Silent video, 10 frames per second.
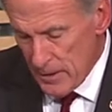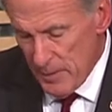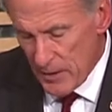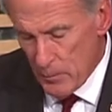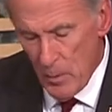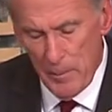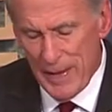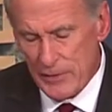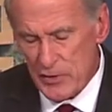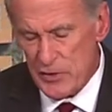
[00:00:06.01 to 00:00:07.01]
about a
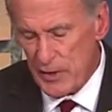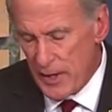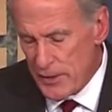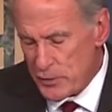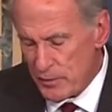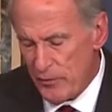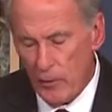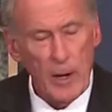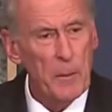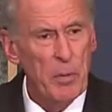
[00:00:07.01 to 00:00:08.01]
momentous occasion
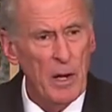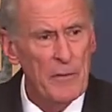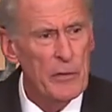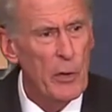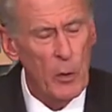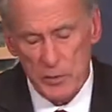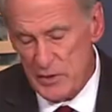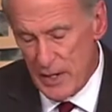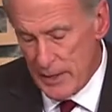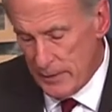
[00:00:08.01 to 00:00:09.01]
for our beloved home
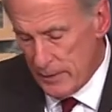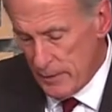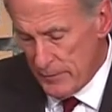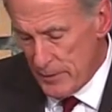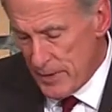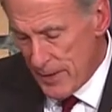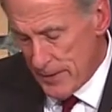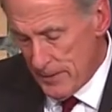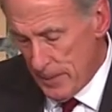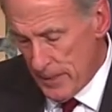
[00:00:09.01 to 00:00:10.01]
state of
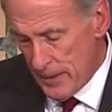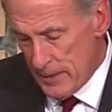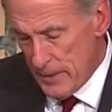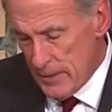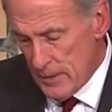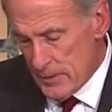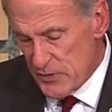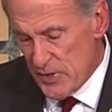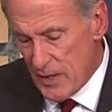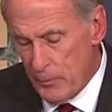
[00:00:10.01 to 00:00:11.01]
Indiana, the
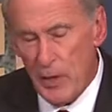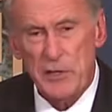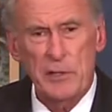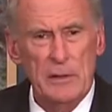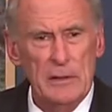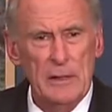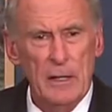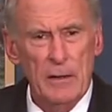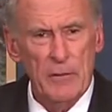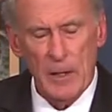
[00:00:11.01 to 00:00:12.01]
celebration
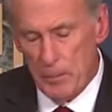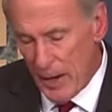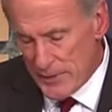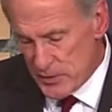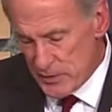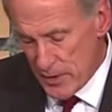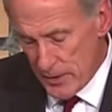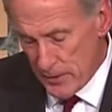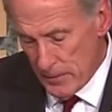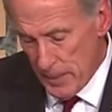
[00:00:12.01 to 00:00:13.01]
of our
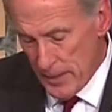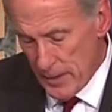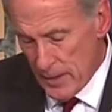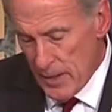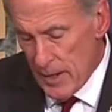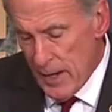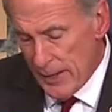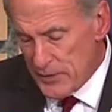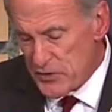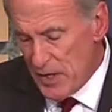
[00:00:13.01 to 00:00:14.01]
bicentennial.
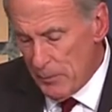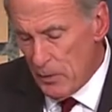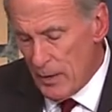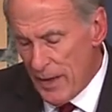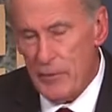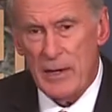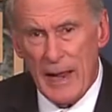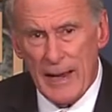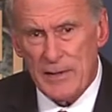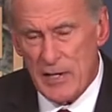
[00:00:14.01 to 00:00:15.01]
On December 11,
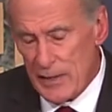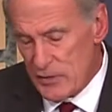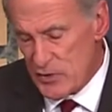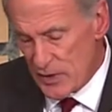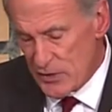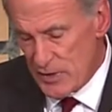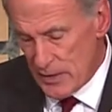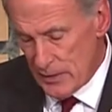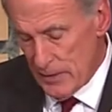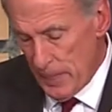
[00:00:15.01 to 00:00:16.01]
1816,